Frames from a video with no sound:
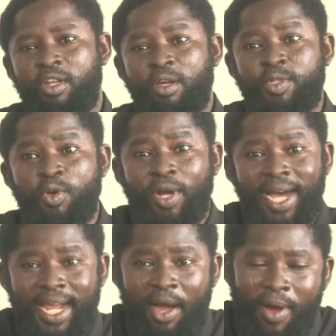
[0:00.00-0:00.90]
Maybe say we
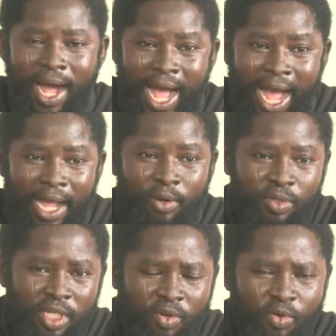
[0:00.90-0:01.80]
carry our eye,
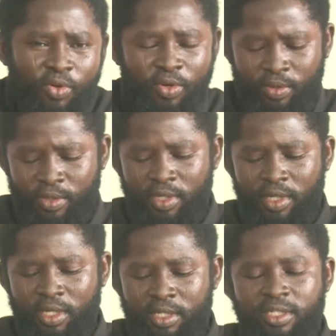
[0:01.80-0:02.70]
would they look?
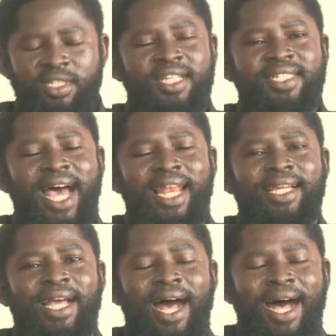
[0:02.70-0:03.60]
Say
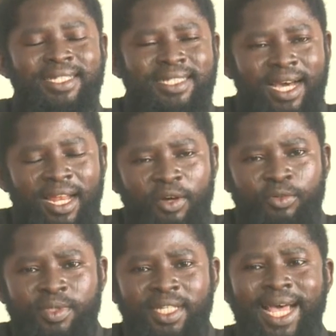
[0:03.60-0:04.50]
zalika aska
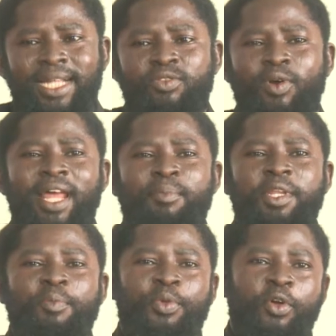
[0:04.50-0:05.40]
lahum. Say that one and be
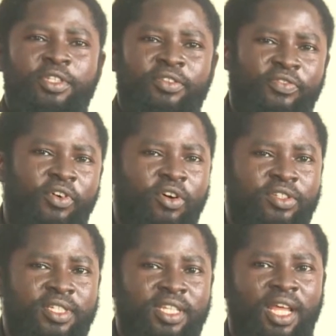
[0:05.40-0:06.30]
the pure thing for
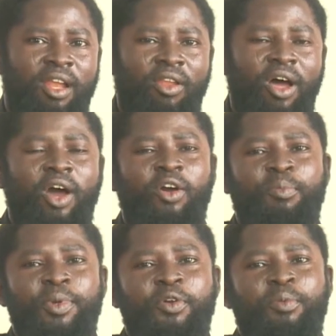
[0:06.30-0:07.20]
us. Inna Allah
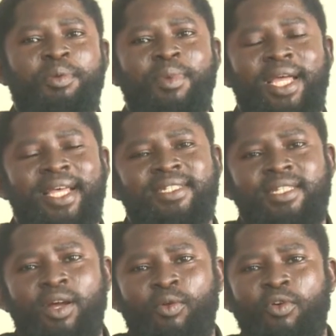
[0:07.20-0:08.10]
khabiru bima
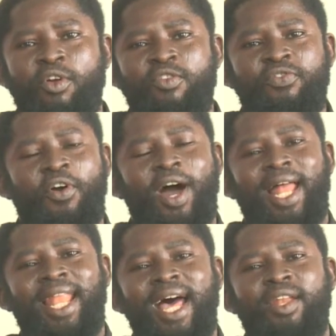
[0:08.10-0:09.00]
yasna'un. For
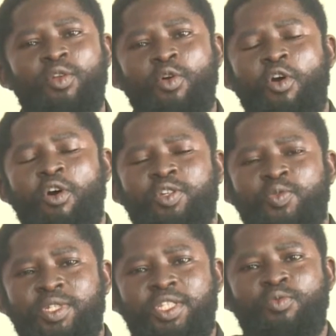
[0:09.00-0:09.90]
Allah know us,
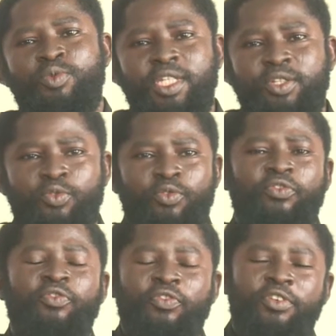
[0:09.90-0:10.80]
waiting with they do
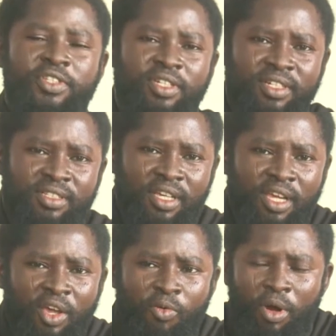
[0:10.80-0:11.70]
for secret.
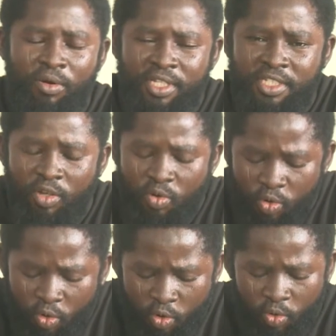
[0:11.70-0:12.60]
What would they say,
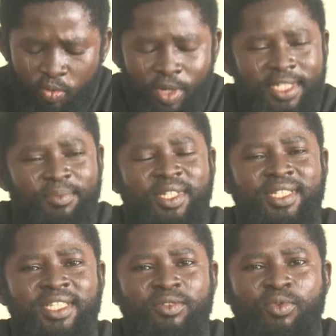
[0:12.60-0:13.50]
look, waiting be the
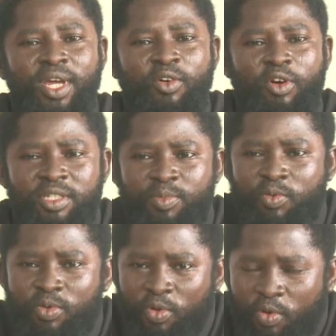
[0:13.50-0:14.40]
thing where God's
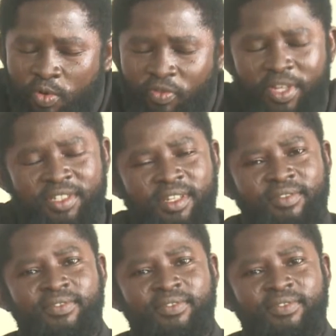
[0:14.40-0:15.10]
make we no look first.